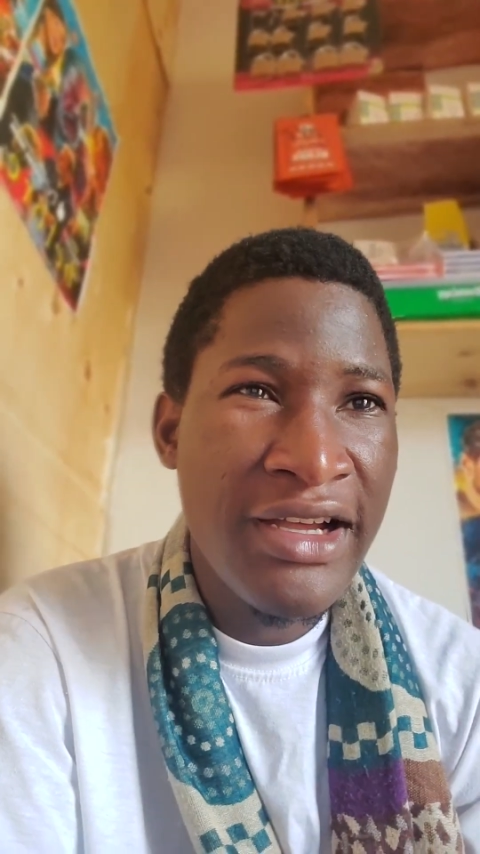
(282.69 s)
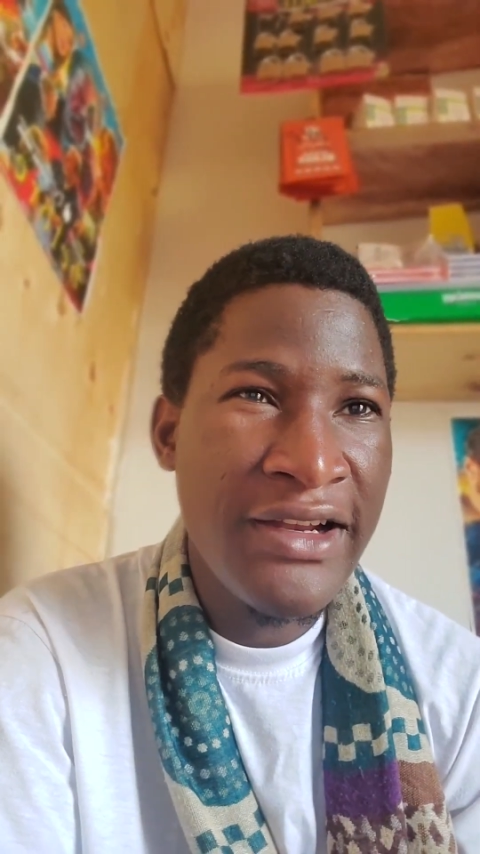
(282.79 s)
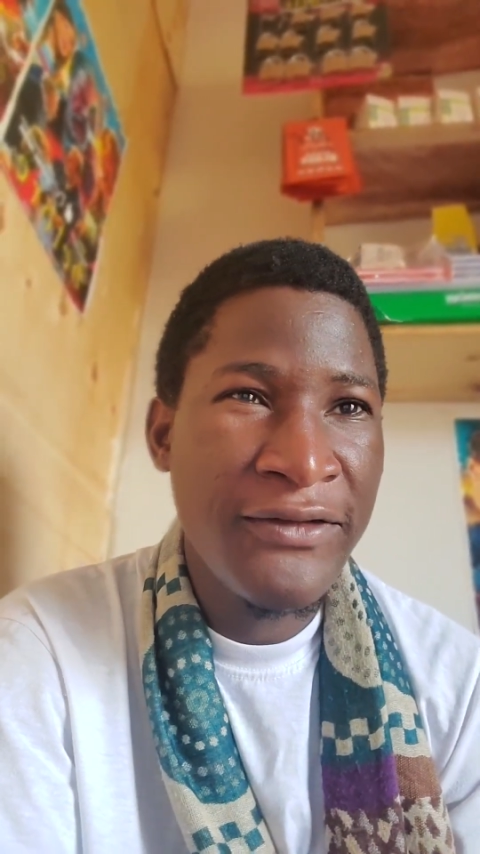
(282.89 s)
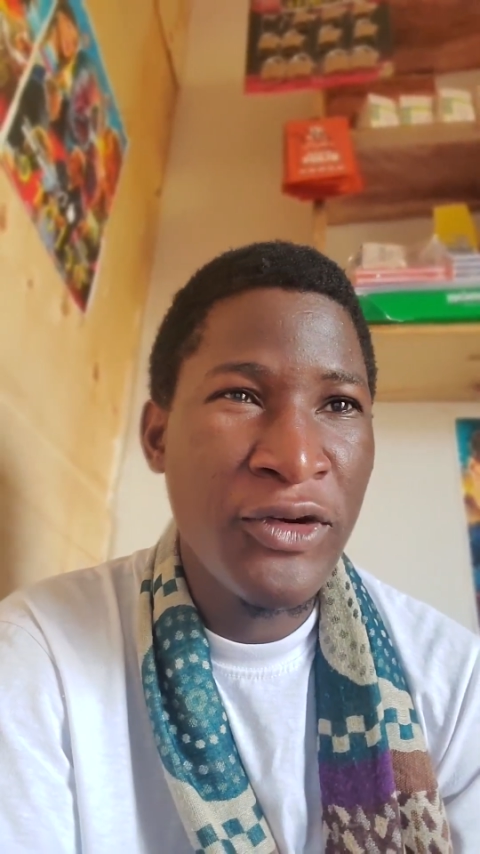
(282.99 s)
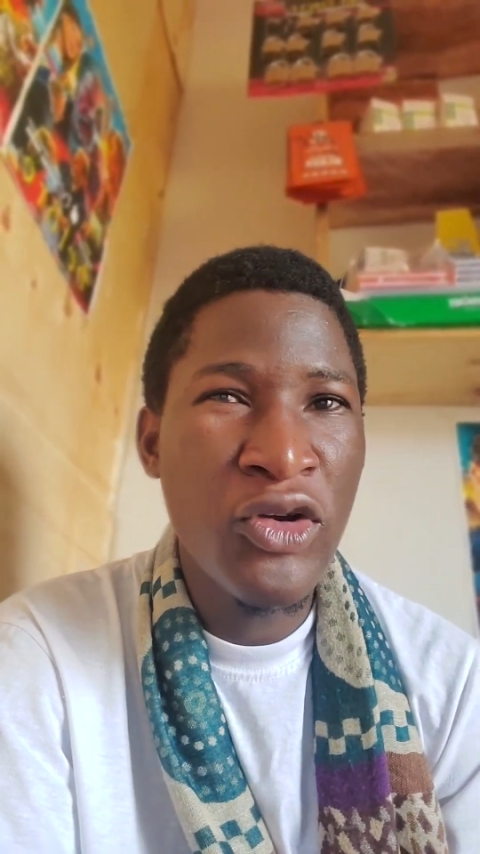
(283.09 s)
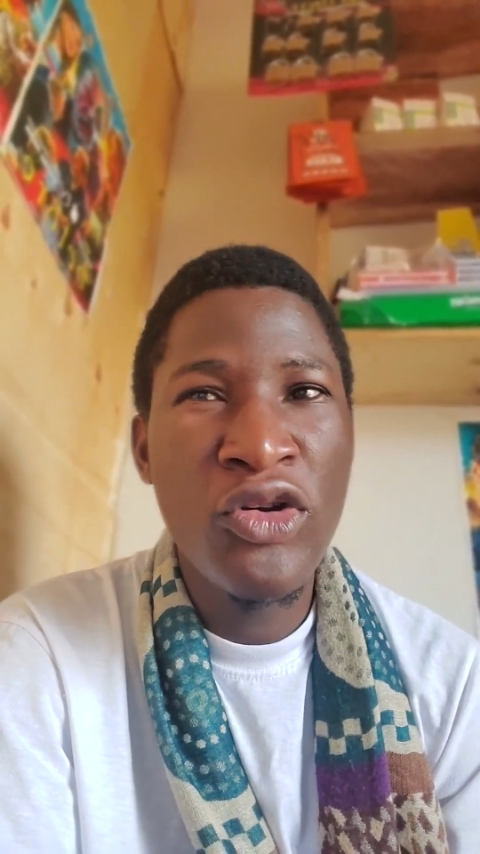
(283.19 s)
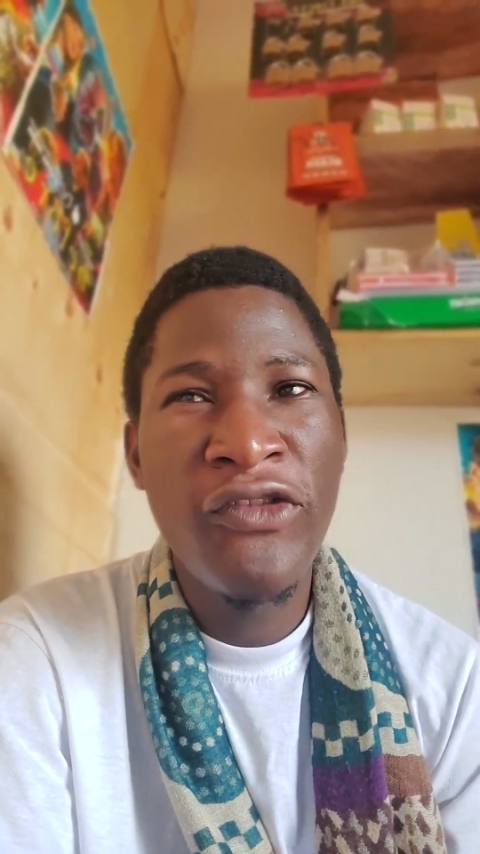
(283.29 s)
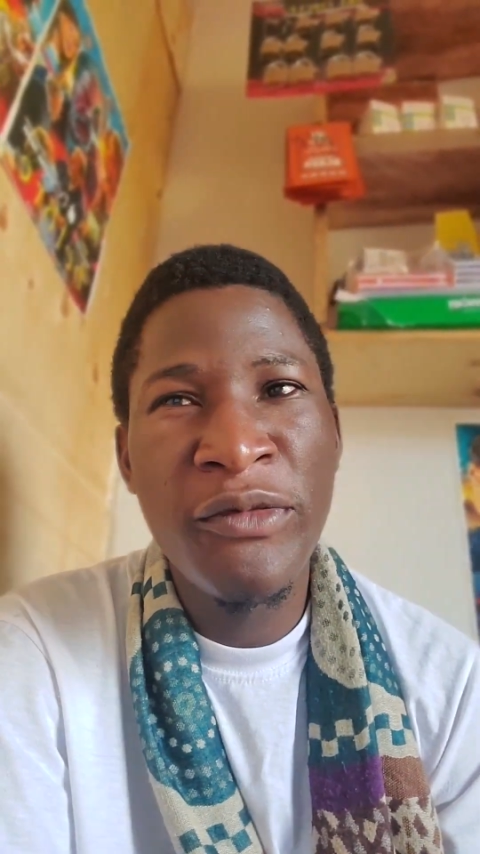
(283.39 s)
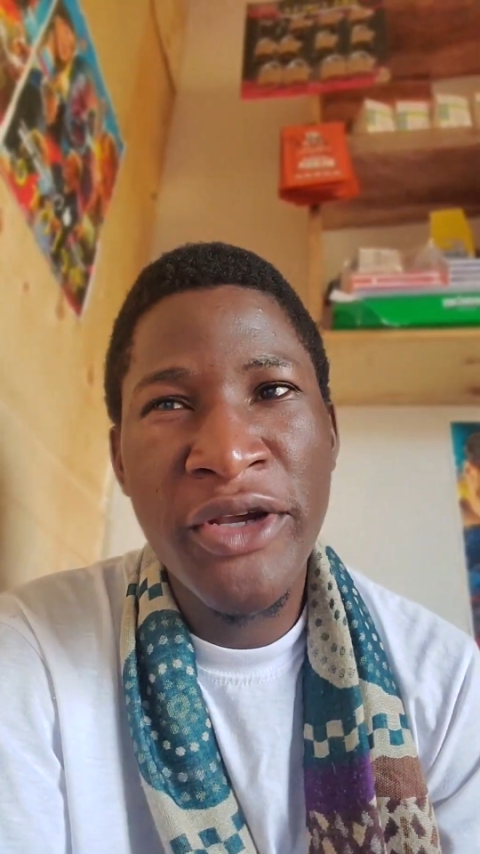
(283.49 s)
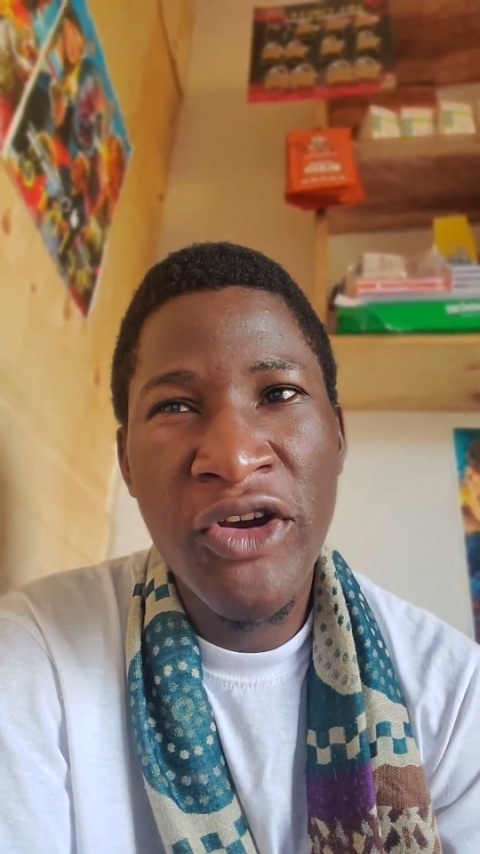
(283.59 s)
and follow
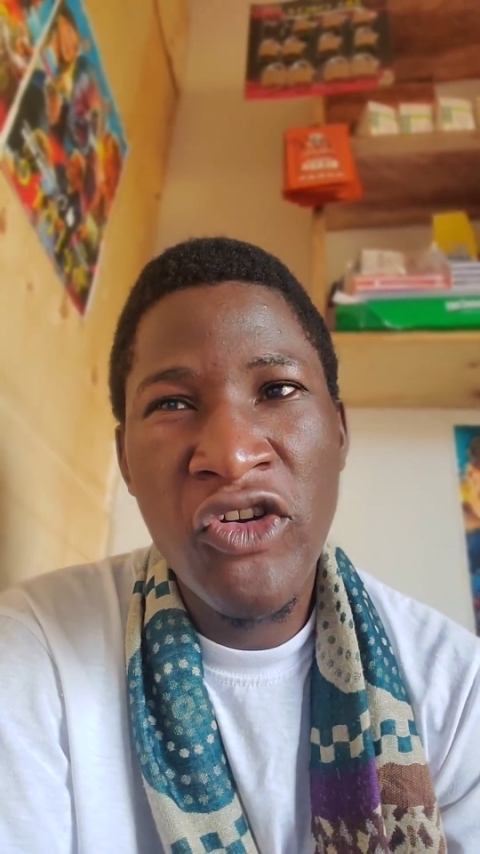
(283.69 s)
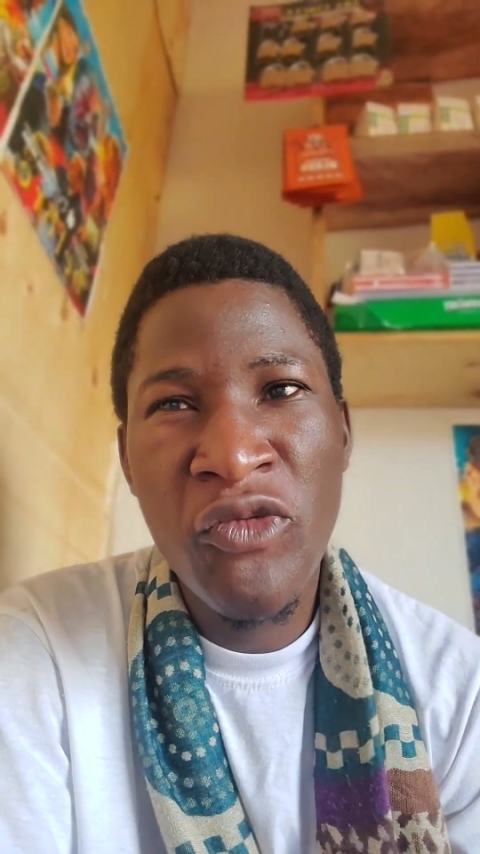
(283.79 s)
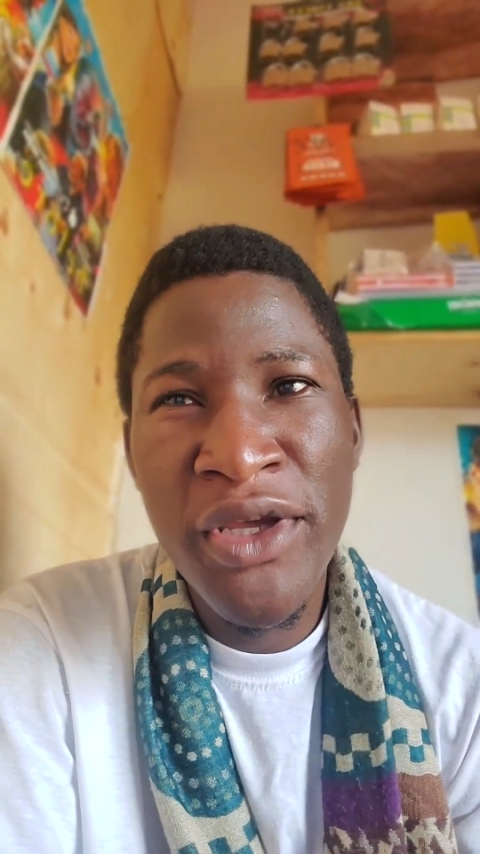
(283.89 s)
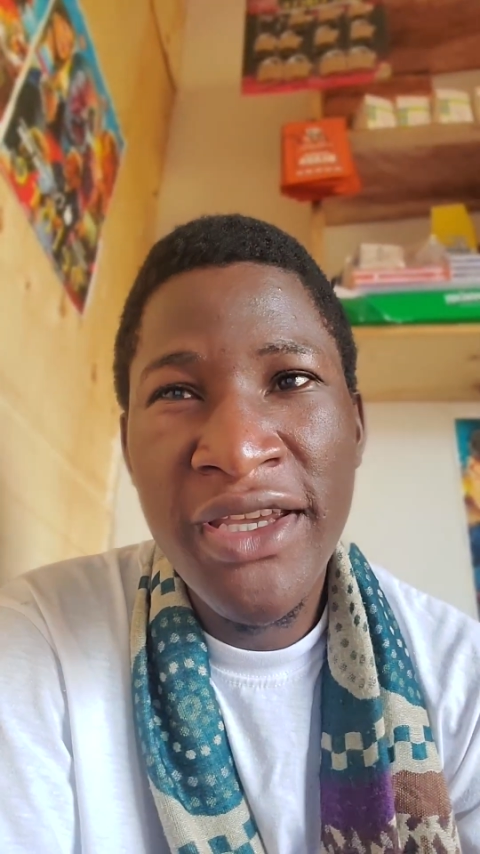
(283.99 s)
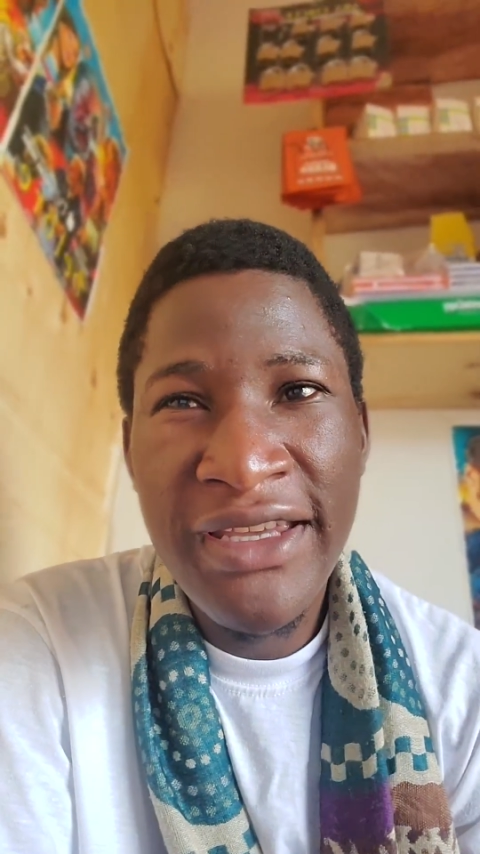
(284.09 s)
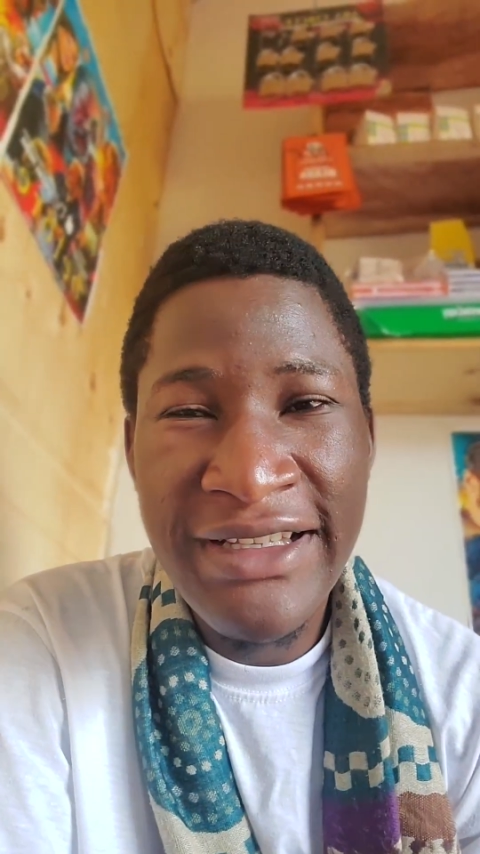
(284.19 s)
for more economic